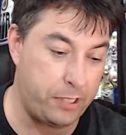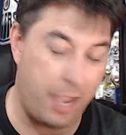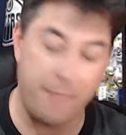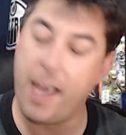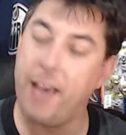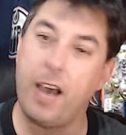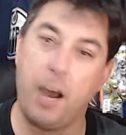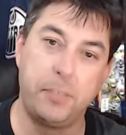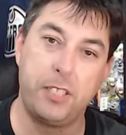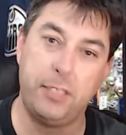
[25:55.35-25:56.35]
I've had
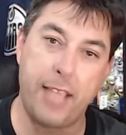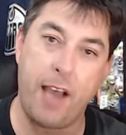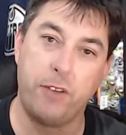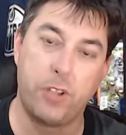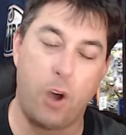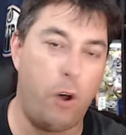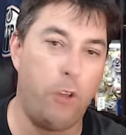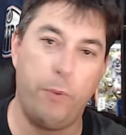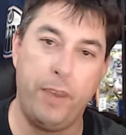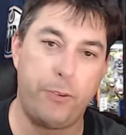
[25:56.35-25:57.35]
ups and downs all the
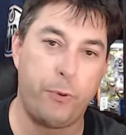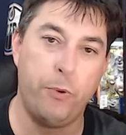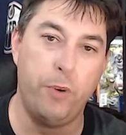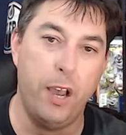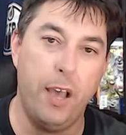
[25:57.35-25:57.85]
way through